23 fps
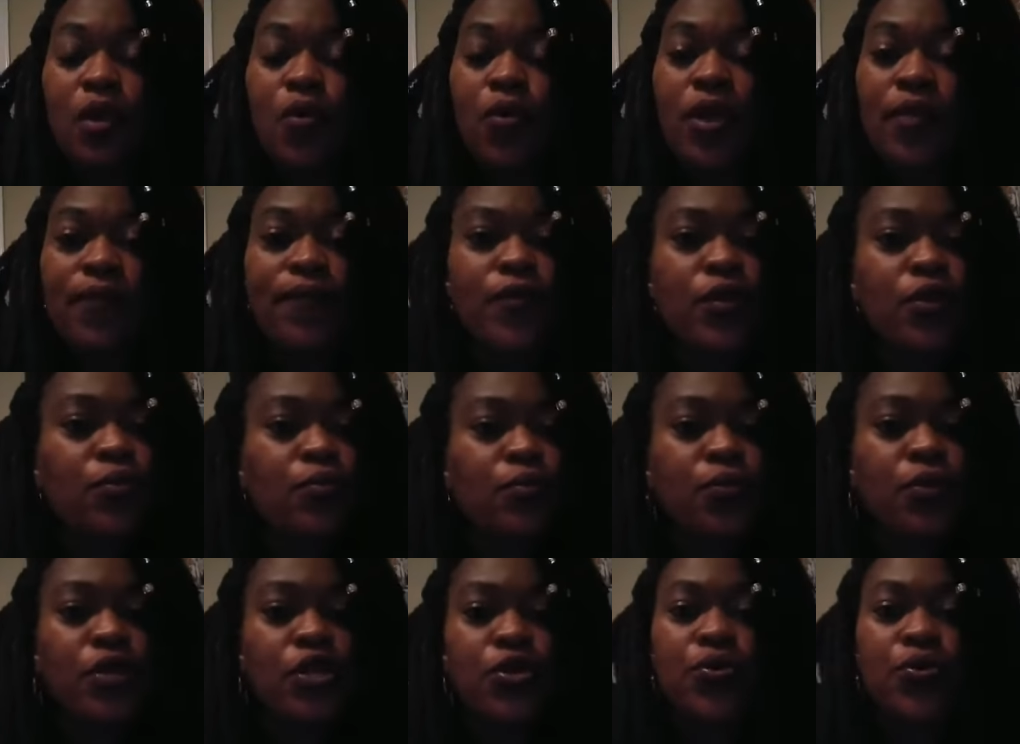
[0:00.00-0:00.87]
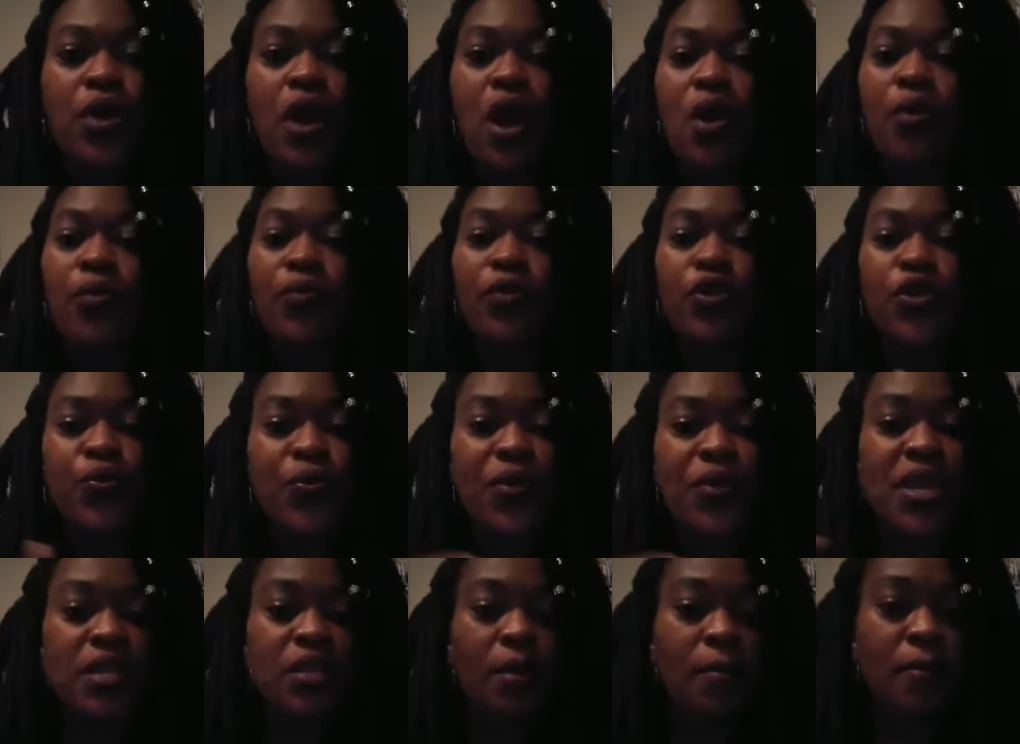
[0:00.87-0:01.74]
when you go and you
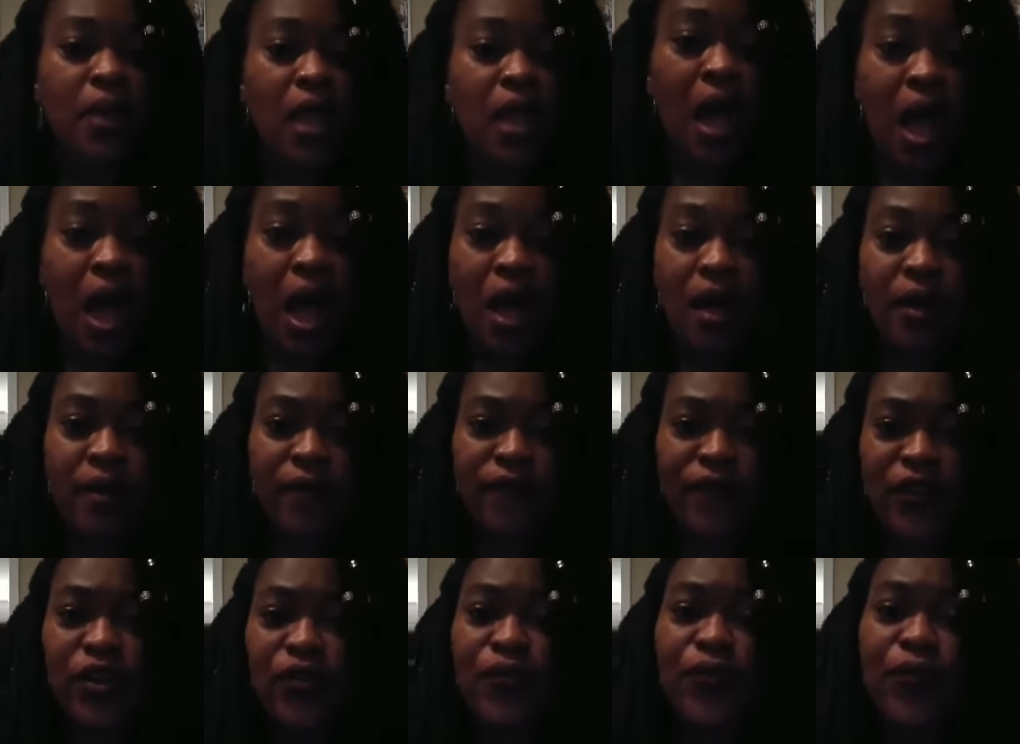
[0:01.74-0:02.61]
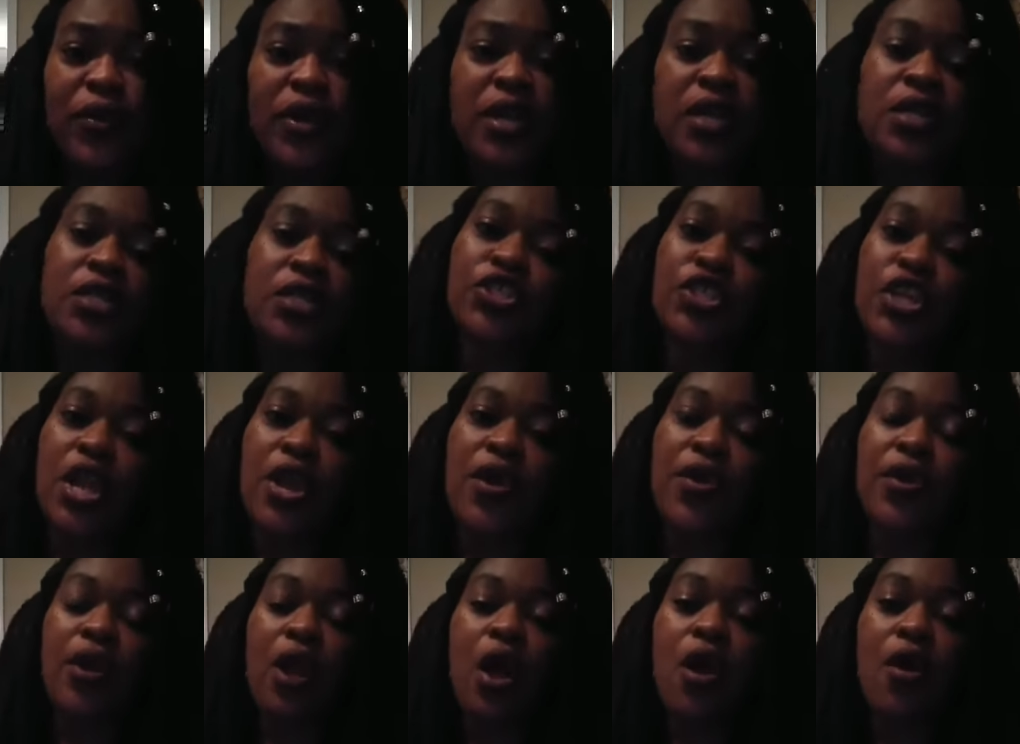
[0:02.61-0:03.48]
read the blog, feel free to
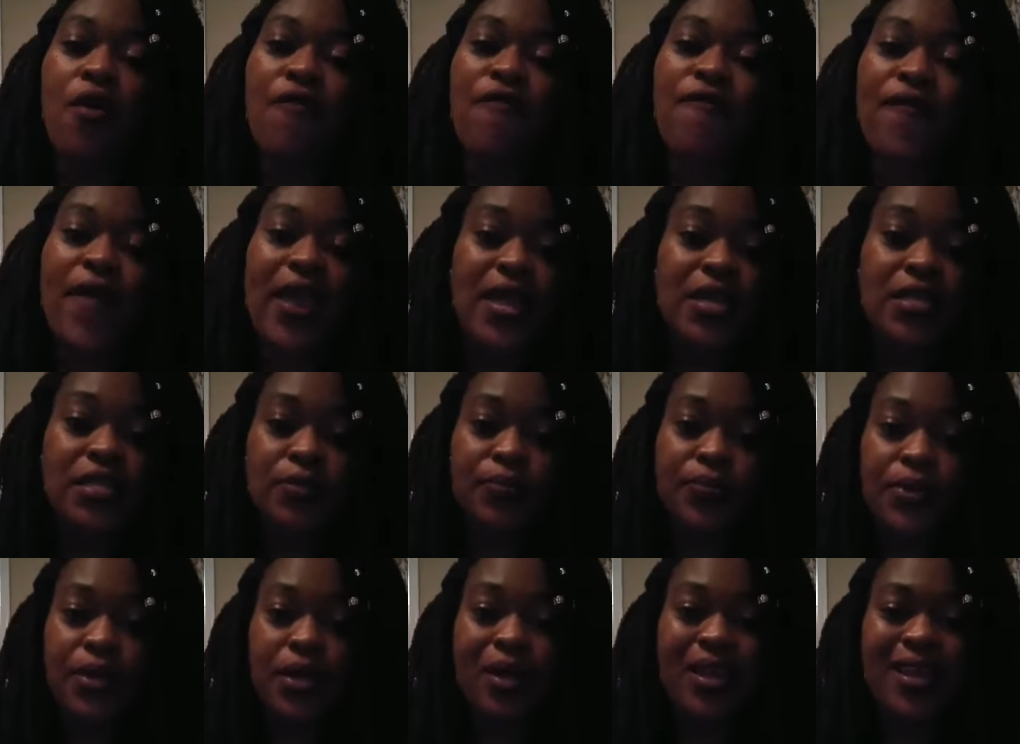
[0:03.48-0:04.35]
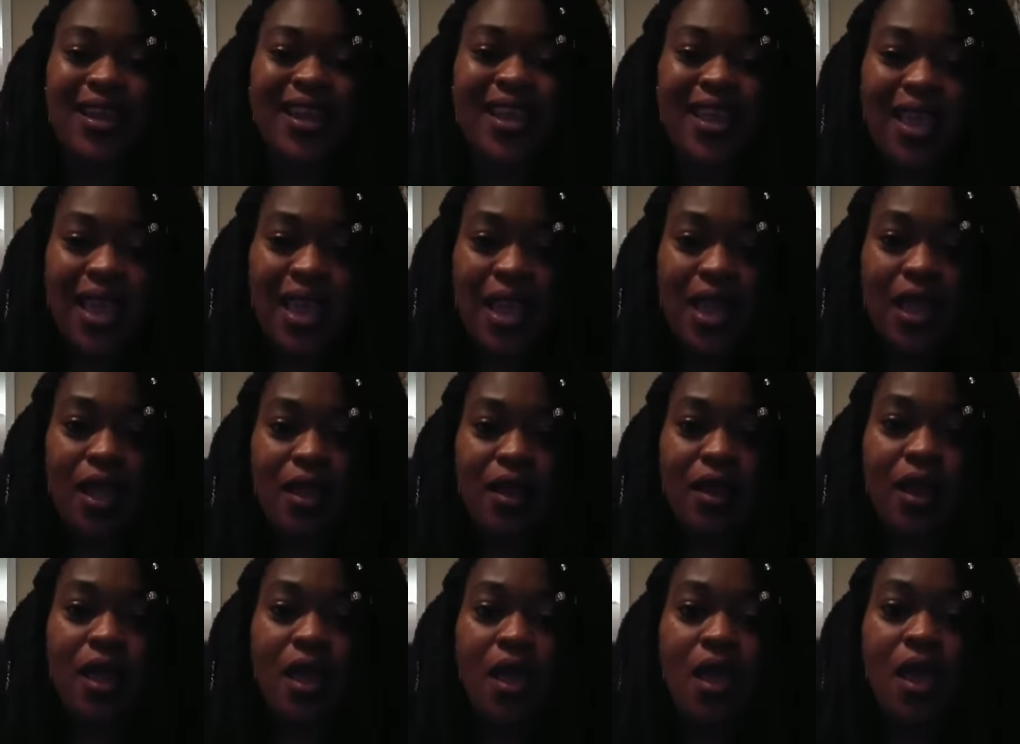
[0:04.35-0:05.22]
share it on Facebook. And
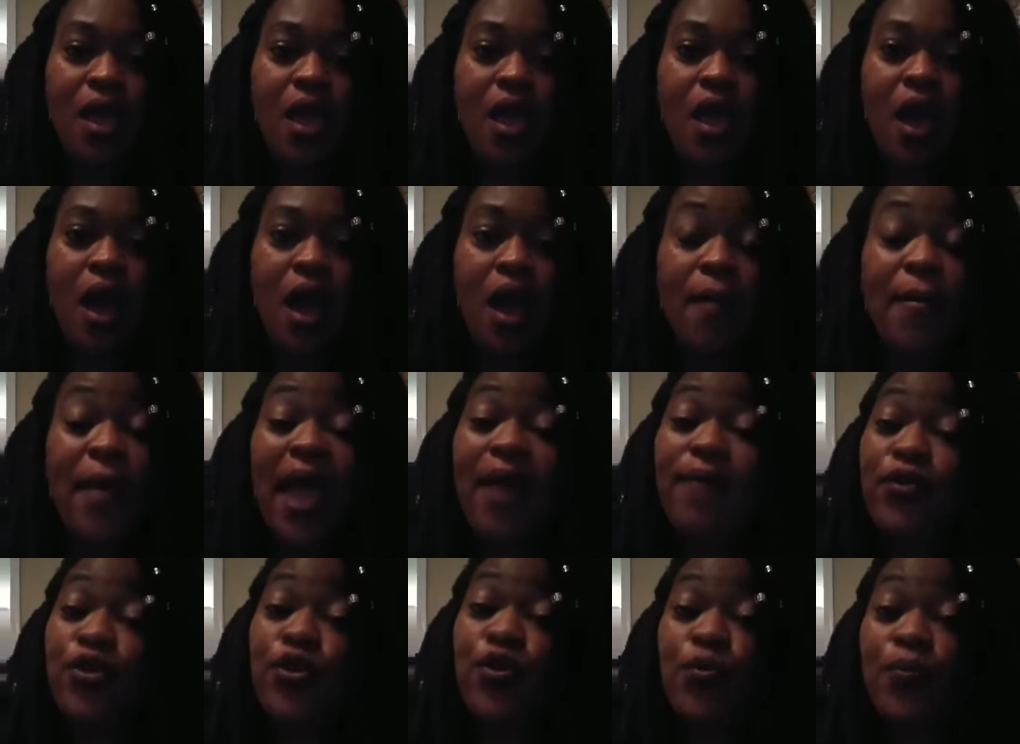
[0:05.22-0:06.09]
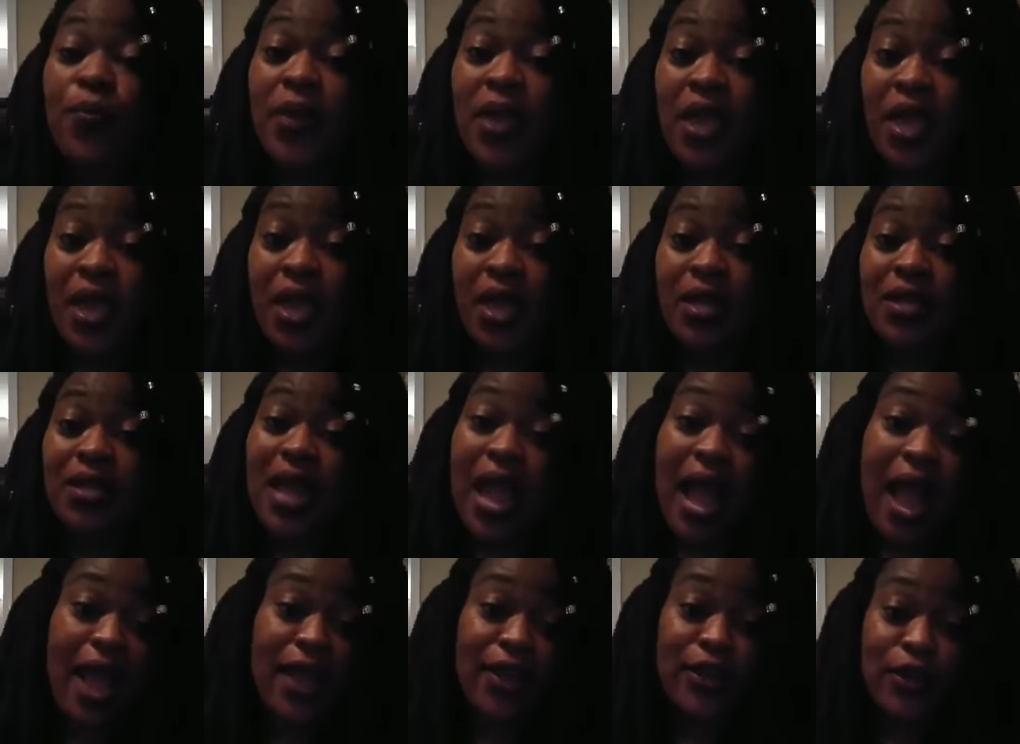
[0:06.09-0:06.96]
again, have you been
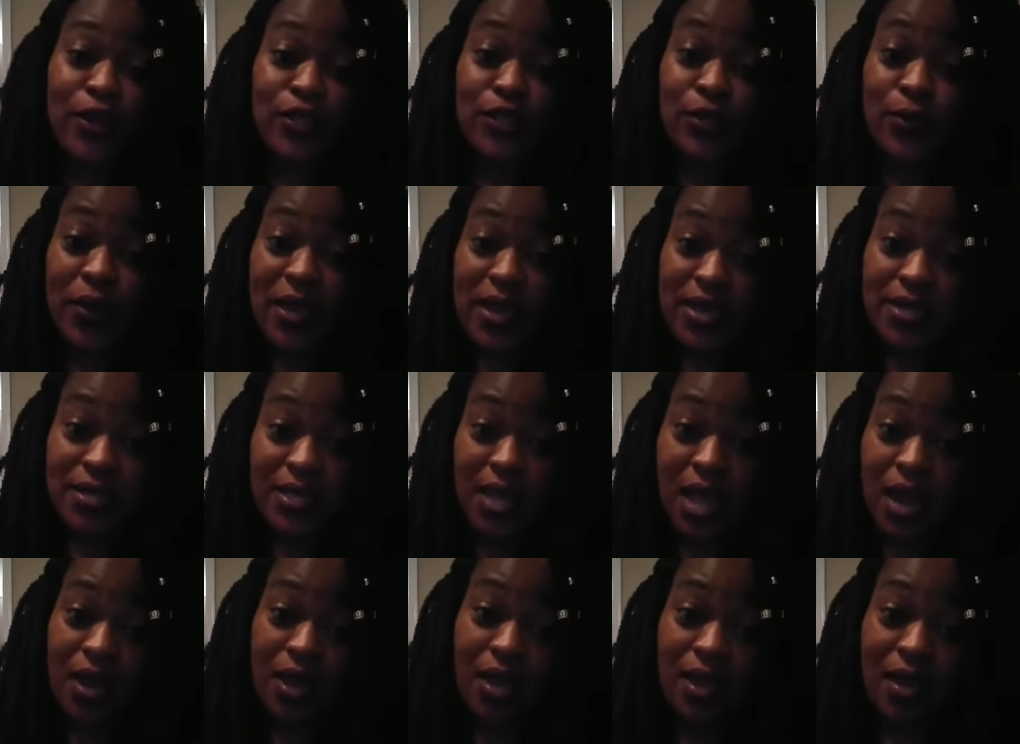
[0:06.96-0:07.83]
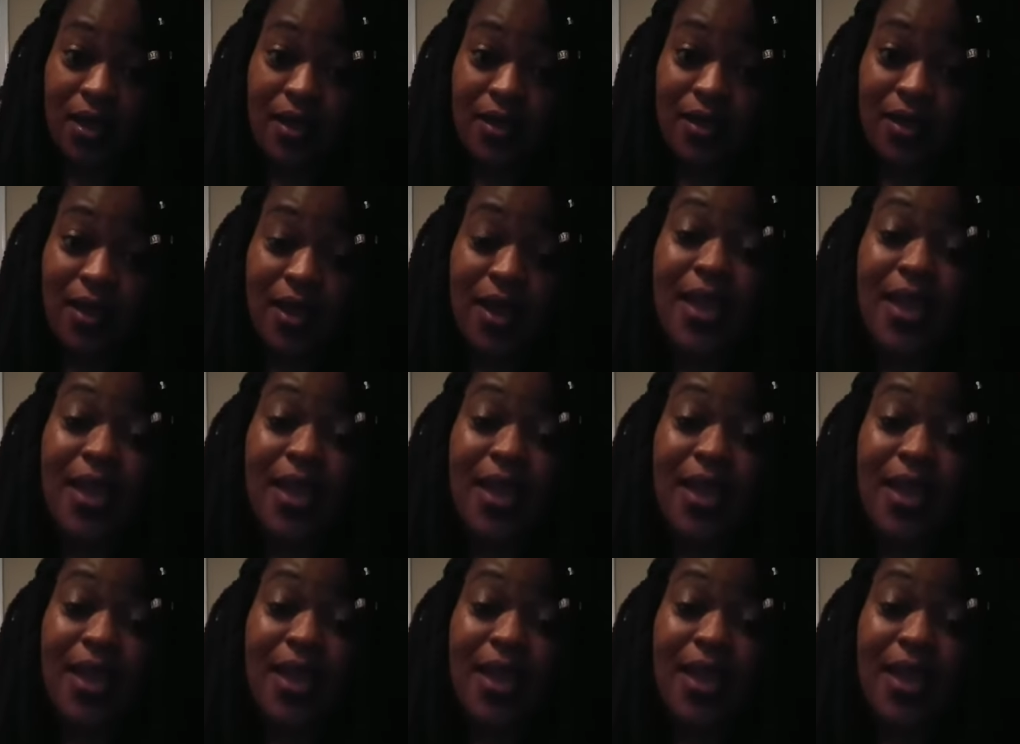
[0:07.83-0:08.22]
diagnosed with SID?